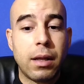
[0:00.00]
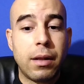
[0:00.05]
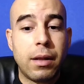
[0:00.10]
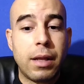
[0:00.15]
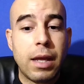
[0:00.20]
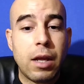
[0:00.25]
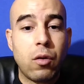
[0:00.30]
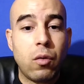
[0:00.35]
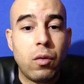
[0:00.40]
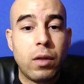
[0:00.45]

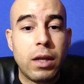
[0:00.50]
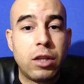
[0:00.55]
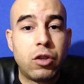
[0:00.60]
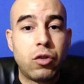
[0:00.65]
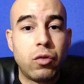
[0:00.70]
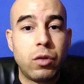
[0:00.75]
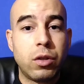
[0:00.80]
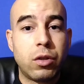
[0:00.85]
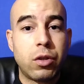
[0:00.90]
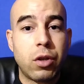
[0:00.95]
they don't let
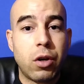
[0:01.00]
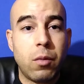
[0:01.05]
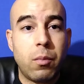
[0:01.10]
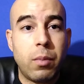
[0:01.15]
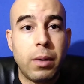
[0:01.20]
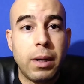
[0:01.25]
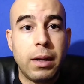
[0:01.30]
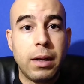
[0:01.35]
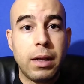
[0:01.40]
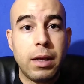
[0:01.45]
you
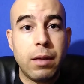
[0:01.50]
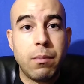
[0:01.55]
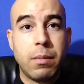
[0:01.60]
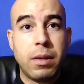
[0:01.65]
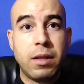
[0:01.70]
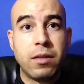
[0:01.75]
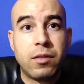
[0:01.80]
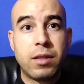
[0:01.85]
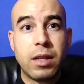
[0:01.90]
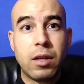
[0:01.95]
interpret, it
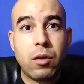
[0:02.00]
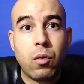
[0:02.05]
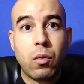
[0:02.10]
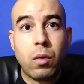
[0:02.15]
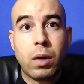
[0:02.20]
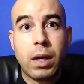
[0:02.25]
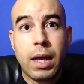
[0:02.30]
means they don't